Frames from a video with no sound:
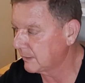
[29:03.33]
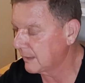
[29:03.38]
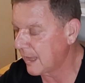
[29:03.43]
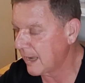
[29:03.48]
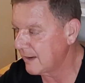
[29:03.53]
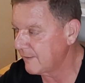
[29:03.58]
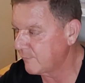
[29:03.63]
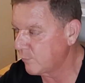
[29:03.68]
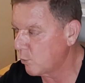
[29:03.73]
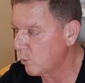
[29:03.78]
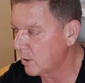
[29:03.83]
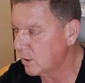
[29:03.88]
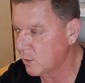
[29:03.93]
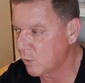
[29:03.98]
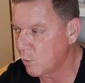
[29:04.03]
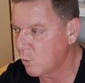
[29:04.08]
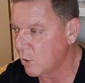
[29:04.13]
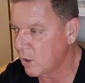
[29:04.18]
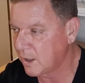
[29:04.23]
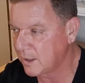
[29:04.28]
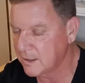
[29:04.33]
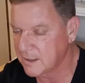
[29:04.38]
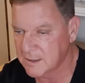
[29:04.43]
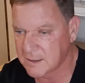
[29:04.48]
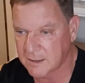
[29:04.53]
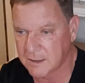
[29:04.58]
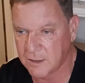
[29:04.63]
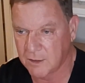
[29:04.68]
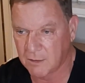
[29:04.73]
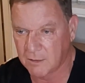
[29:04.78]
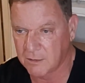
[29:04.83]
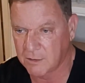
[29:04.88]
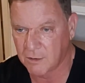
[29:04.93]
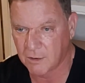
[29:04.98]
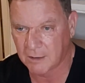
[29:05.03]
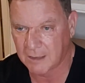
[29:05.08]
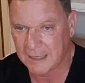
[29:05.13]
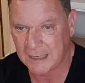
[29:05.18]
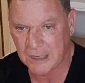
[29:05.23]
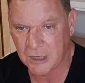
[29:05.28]
life one oh one is your,
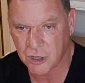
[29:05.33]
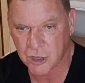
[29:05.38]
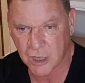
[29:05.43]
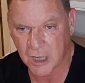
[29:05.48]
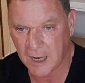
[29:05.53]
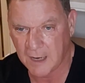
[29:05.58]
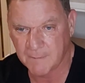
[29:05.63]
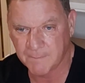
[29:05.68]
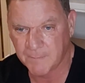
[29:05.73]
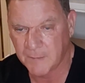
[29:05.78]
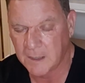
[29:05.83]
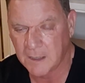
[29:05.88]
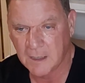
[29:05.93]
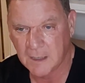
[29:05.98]
your keychain,